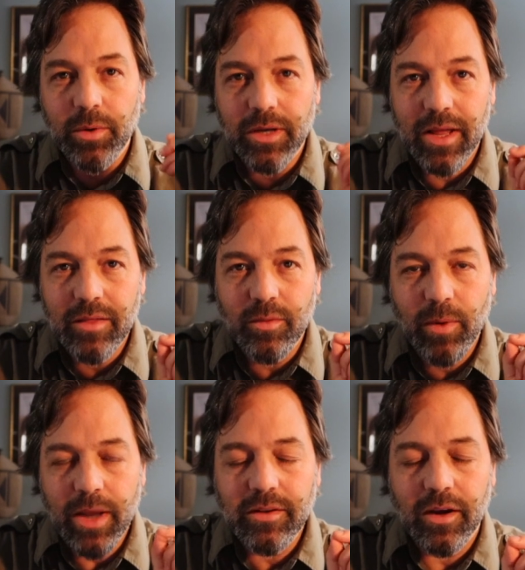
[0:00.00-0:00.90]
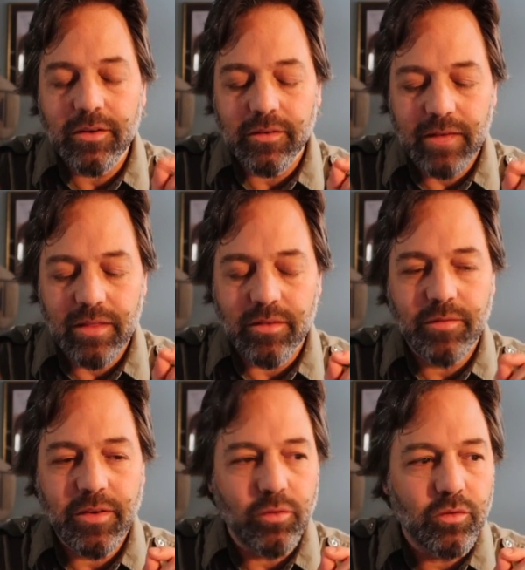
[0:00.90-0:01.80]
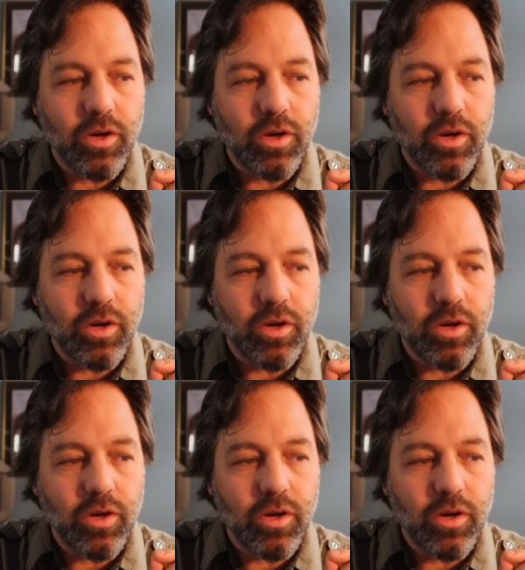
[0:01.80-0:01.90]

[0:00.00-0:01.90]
But the way to understand the visual,